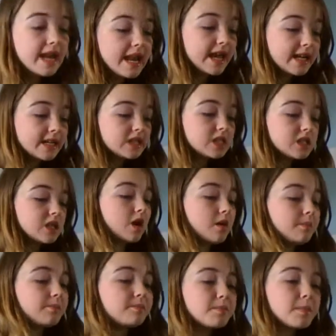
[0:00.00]
Next
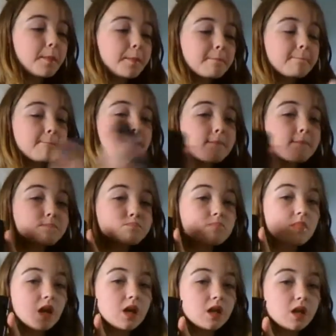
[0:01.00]
up
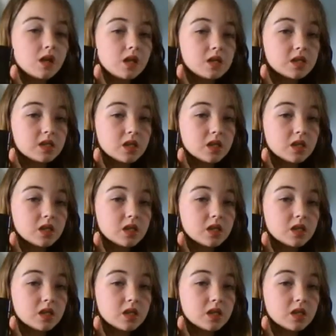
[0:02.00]
is